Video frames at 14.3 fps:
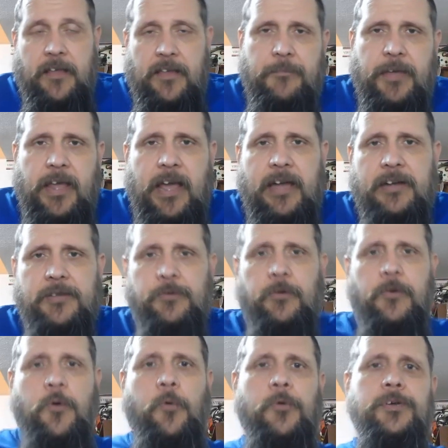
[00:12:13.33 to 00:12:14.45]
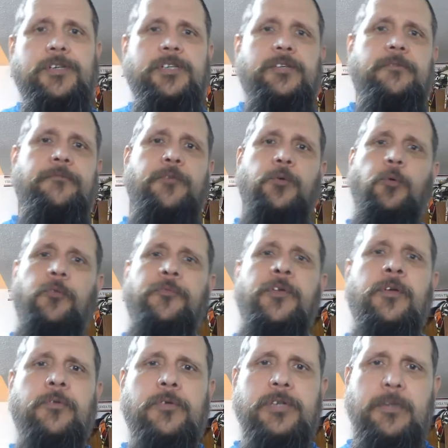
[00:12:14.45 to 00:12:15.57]
that began to, of course, fuel
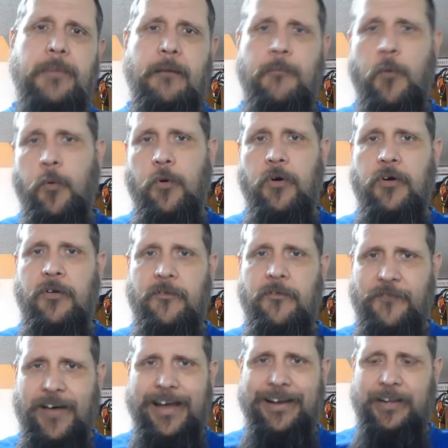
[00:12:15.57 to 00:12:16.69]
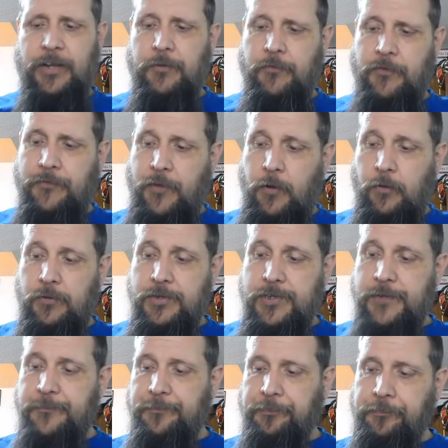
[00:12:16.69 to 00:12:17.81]
fears about more violent
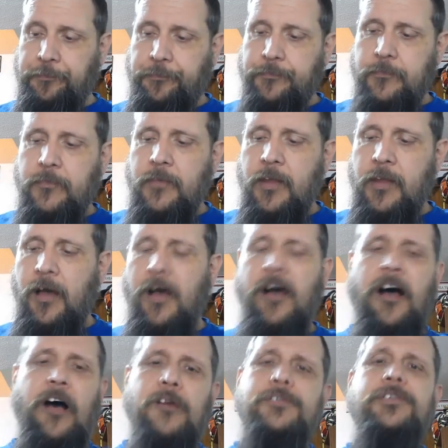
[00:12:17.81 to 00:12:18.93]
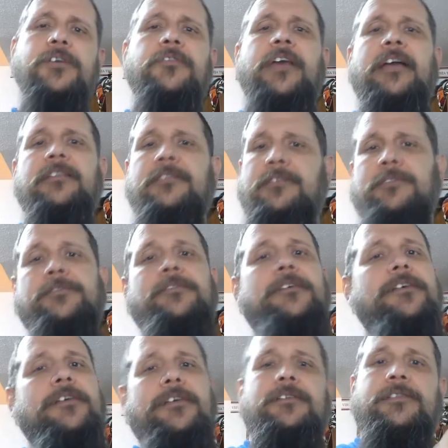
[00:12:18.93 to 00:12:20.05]
revolts. Also, that
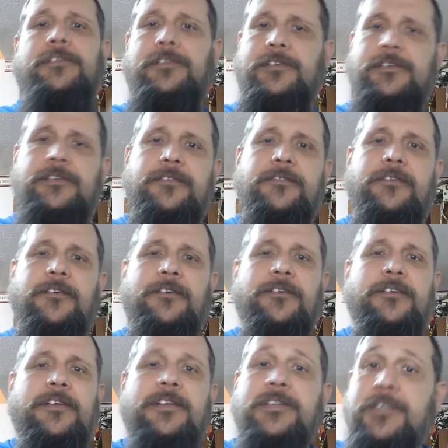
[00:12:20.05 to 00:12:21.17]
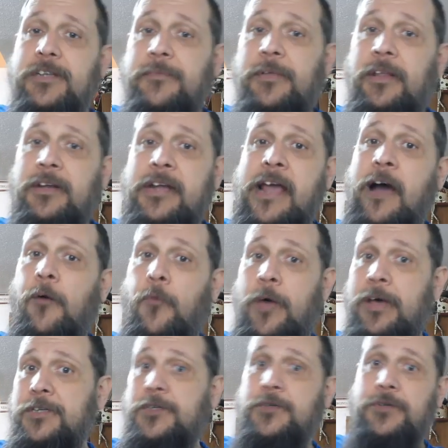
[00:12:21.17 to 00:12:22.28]
instability out
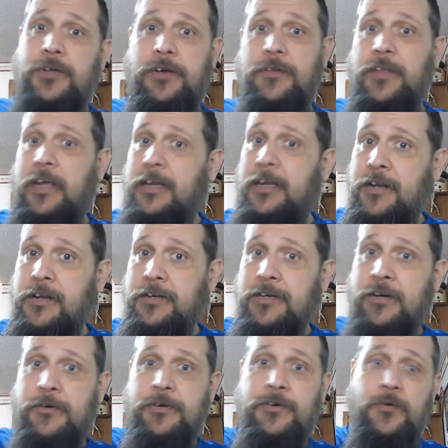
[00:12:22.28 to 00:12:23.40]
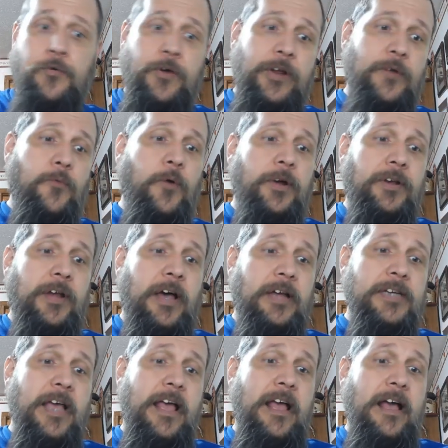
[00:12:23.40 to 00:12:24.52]
west, the Indian Territory and
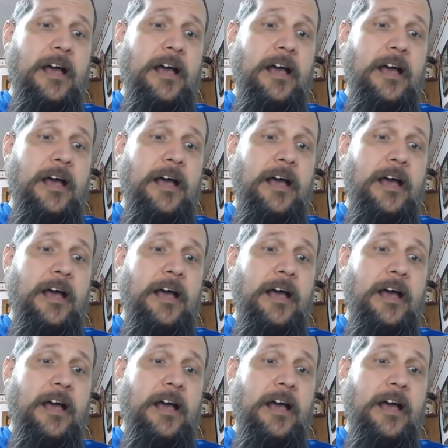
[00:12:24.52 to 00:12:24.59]
whatnot,